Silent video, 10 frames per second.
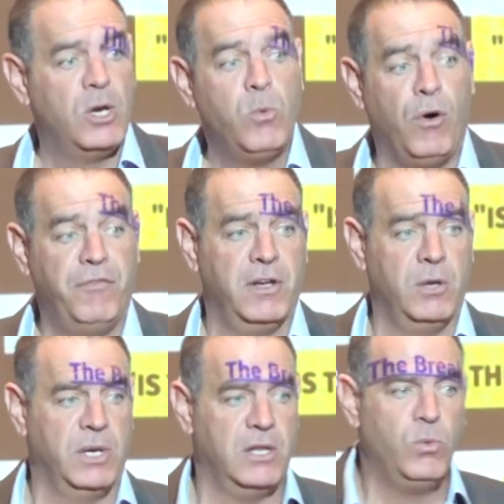warfare
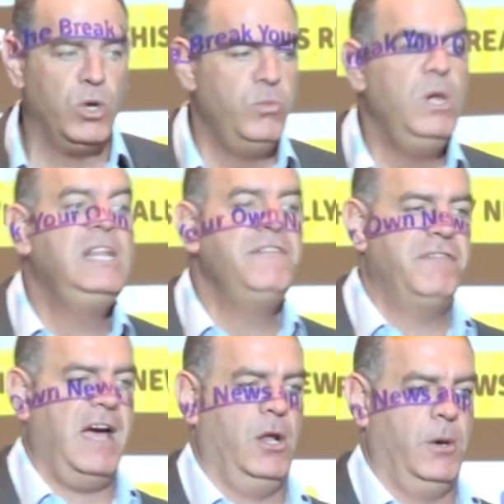unit, what we
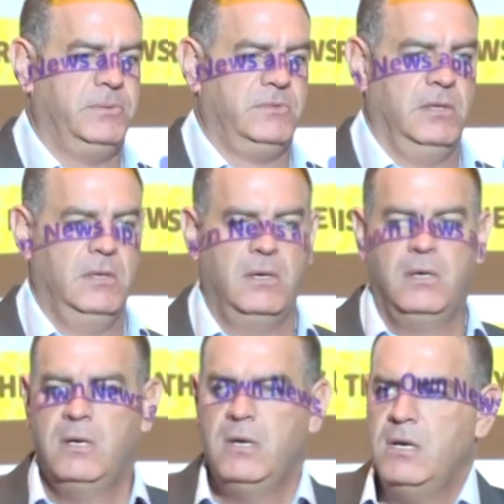developed
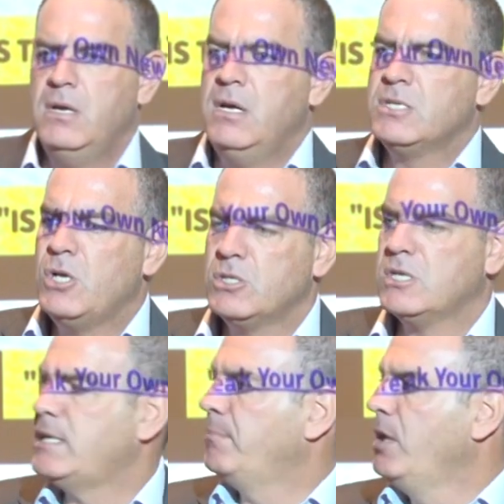is also
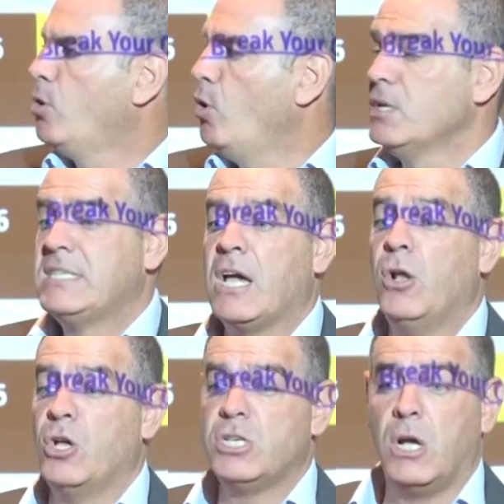something called
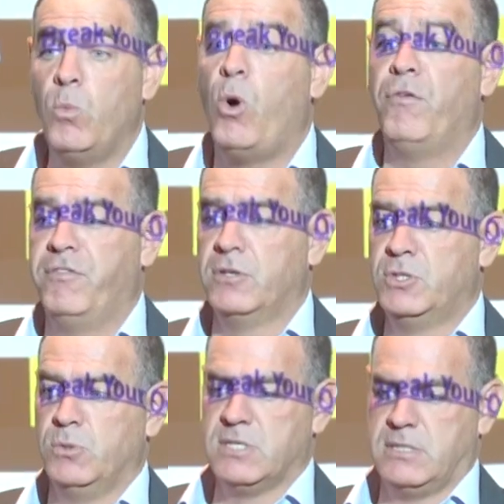psychological warfare
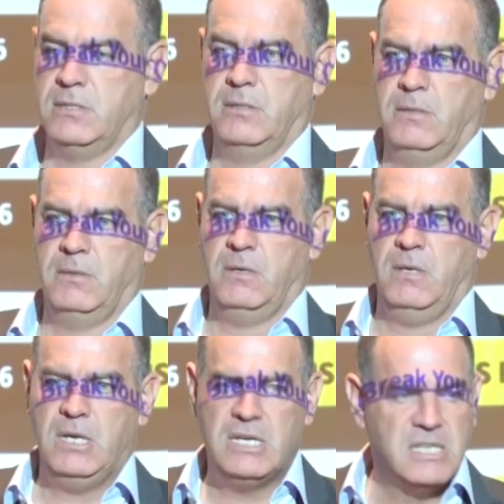tools.
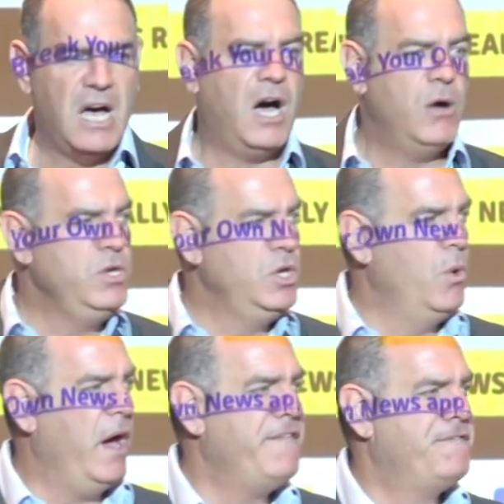It's how
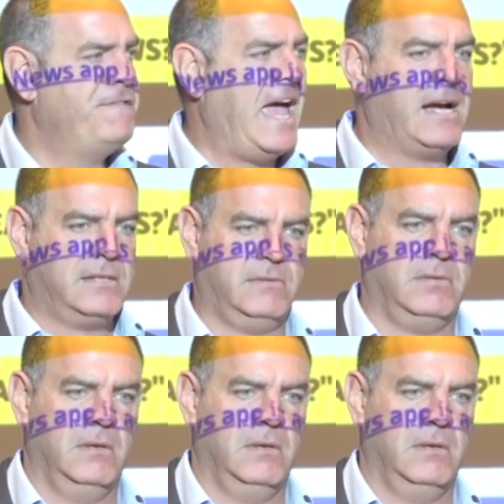you affect,